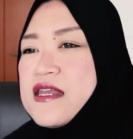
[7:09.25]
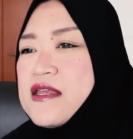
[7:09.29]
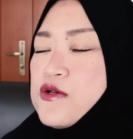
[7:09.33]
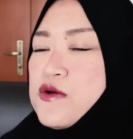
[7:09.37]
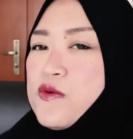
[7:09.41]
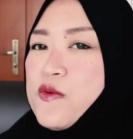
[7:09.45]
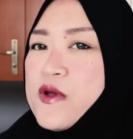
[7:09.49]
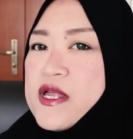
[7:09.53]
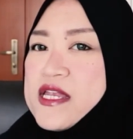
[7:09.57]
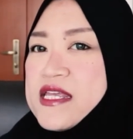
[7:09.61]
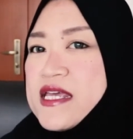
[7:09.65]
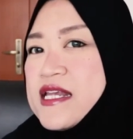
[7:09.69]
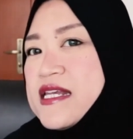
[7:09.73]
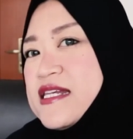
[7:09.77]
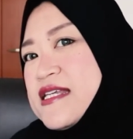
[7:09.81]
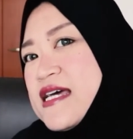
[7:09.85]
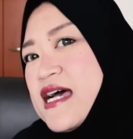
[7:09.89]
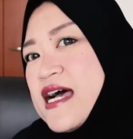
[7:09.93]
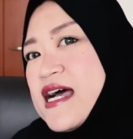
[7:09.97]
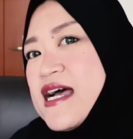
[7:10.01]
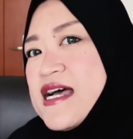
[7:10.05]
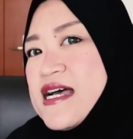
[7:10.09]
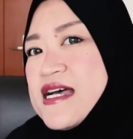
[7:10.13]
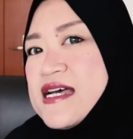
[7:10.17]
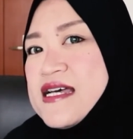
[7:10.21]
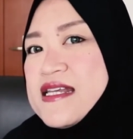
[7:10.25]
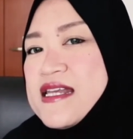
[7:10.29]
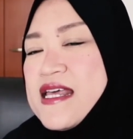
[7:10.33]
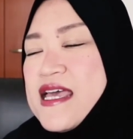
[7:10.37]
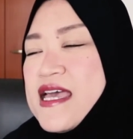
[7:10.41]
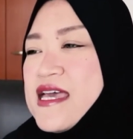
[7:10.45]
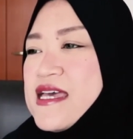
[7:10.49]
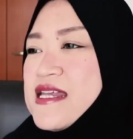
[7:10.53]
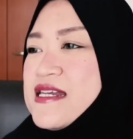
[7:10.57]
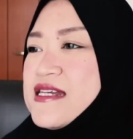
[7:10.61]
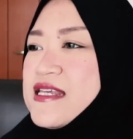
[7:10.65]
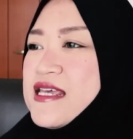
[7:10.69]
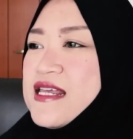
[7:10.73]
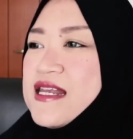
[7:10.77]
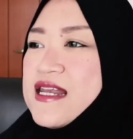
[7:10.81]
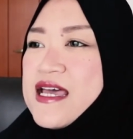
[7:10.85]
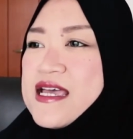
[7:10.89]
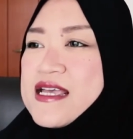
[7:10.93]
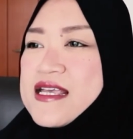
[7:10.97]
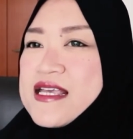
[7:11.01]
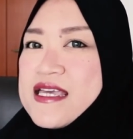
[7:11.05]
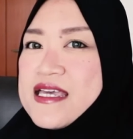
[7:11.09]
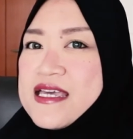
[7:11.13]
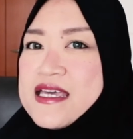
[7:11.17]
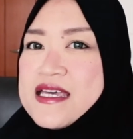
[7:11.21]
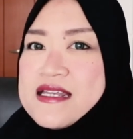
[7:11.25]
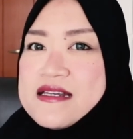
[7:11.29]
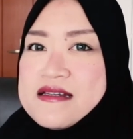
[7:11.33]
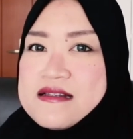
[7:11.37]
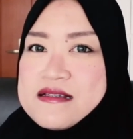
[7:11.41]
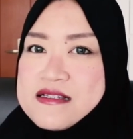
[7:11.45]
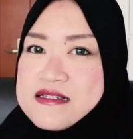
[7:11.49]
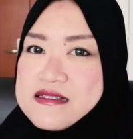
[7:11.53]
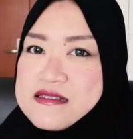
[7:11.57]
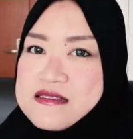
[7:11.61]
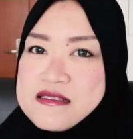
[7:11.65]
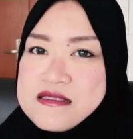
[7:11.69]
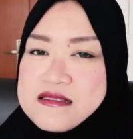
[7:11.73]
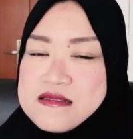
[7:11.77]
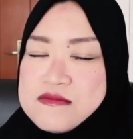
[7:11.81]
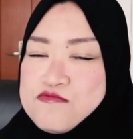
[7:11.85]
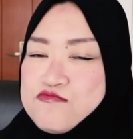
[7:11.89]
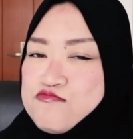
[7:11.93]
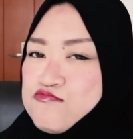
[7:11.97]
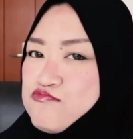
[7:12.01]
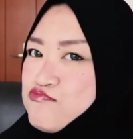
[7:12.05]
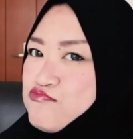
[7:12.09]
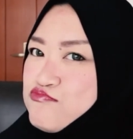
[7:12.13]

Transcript: So when you're done and they like it, it's